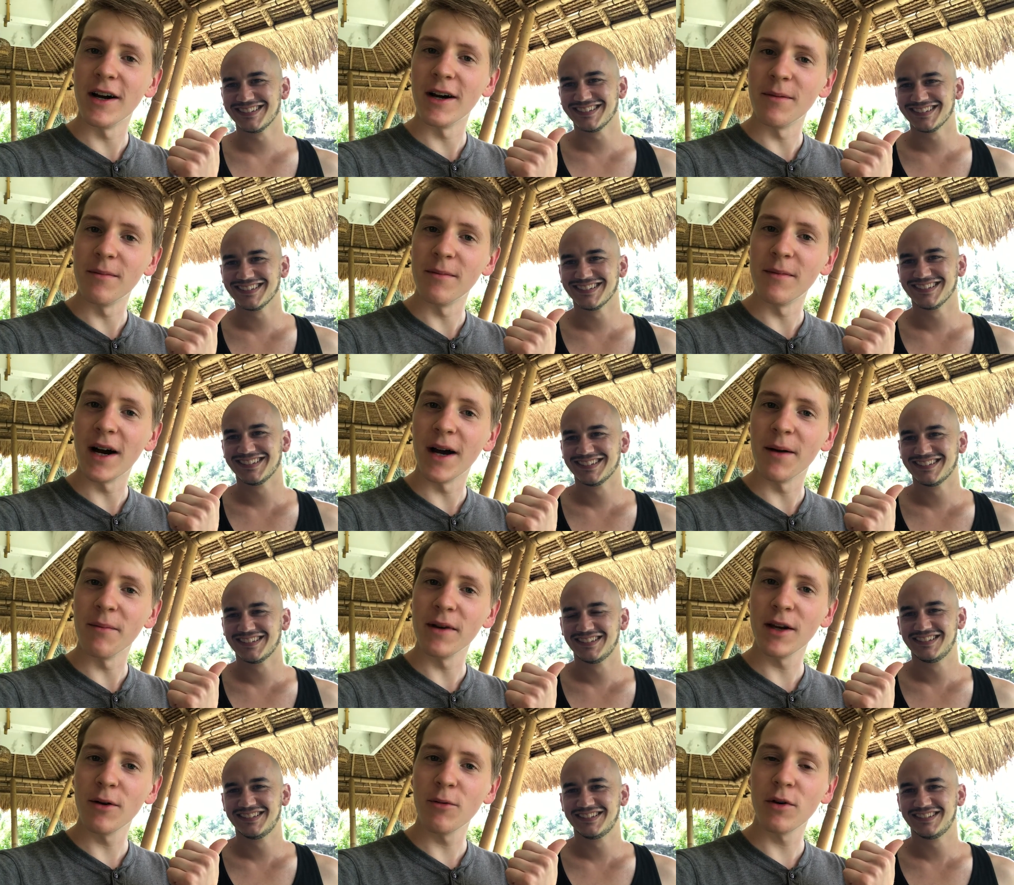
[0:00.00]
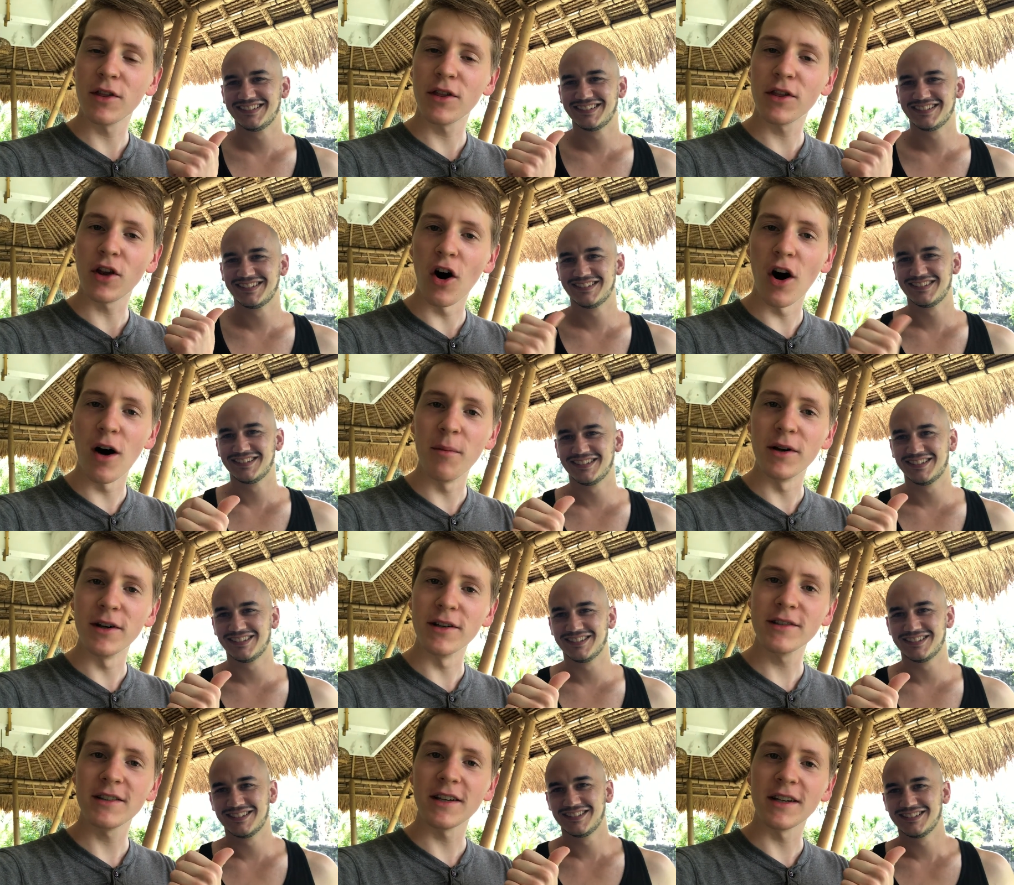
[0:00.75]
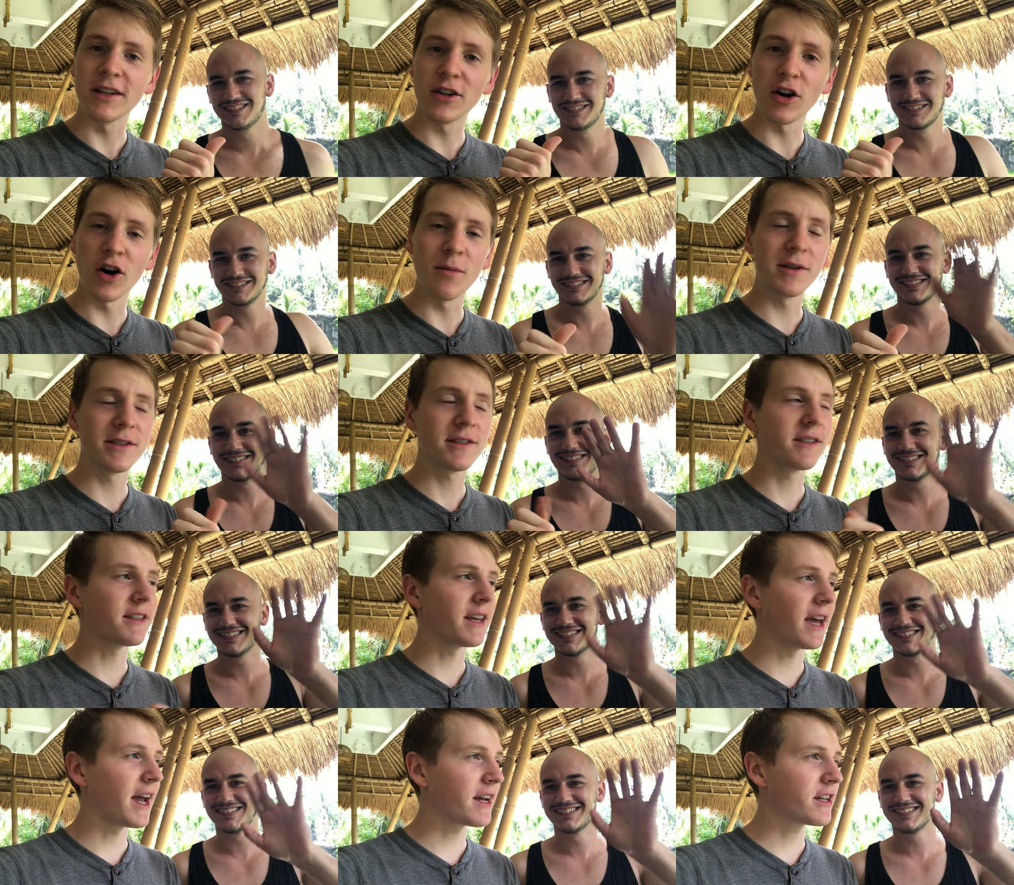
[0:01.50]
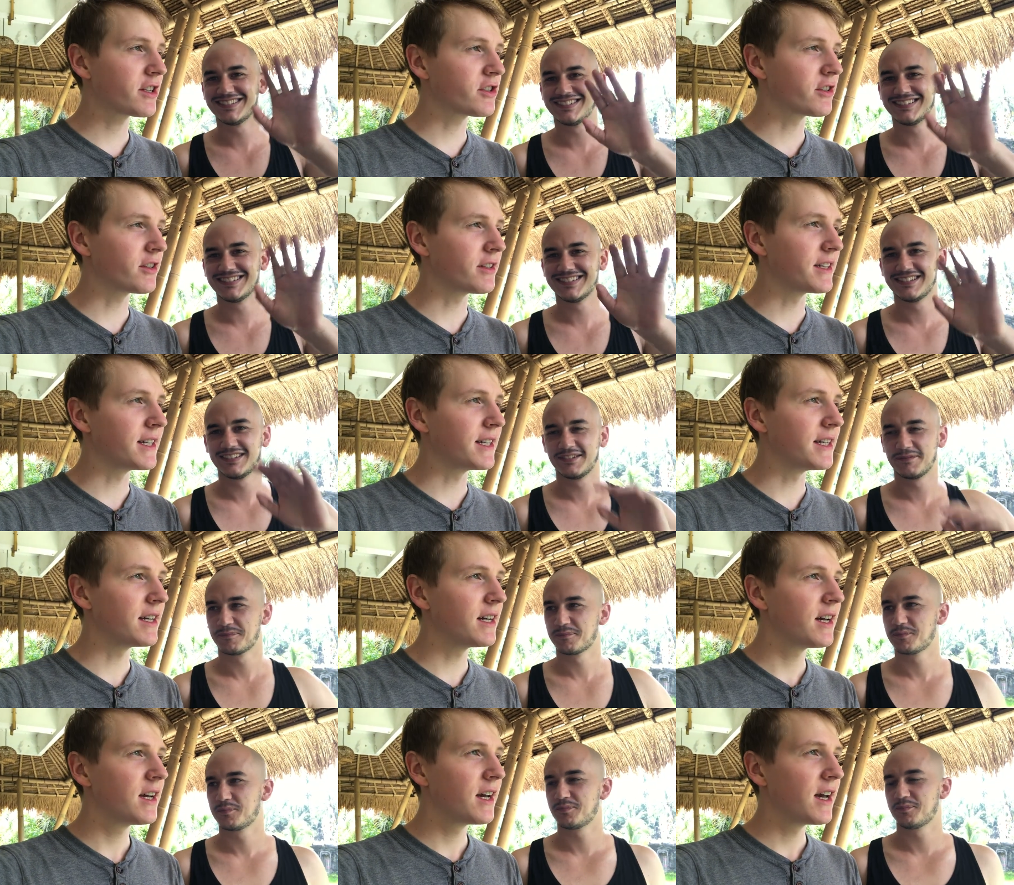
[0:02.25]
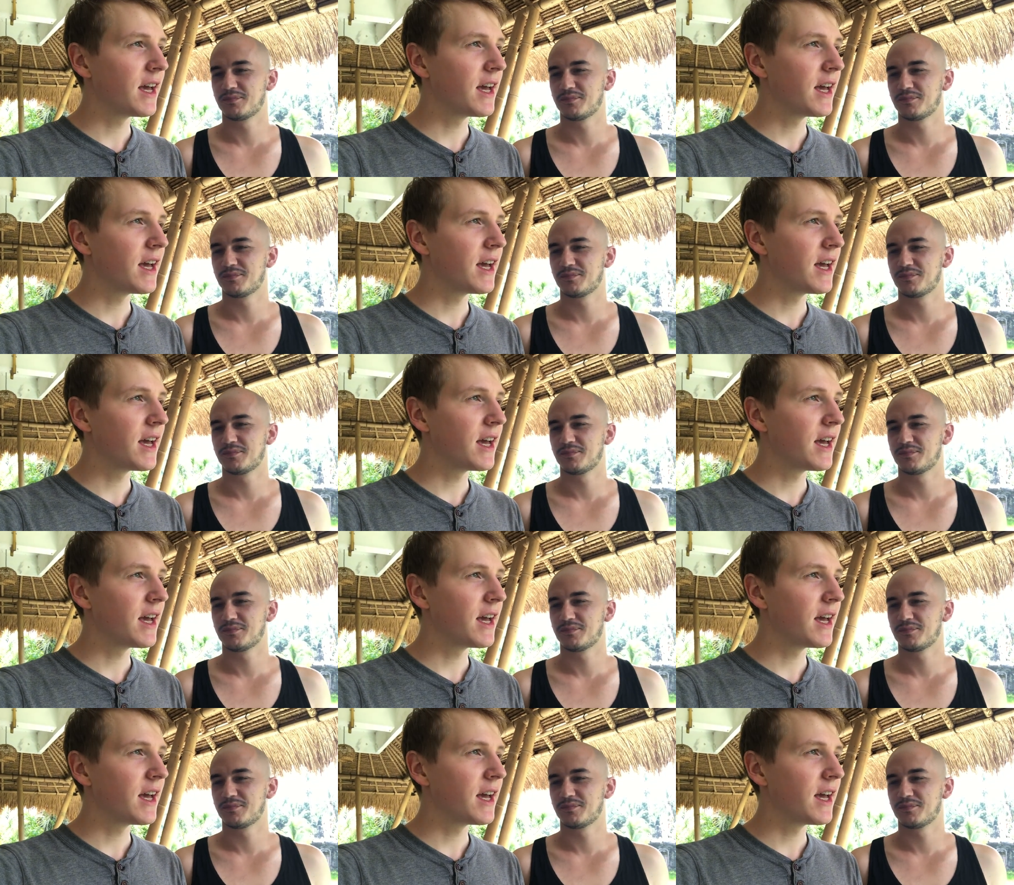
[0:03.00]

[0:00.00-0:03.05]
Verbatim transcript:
Speaker 1: Um, I'm here with Thomas, and Thomas is actually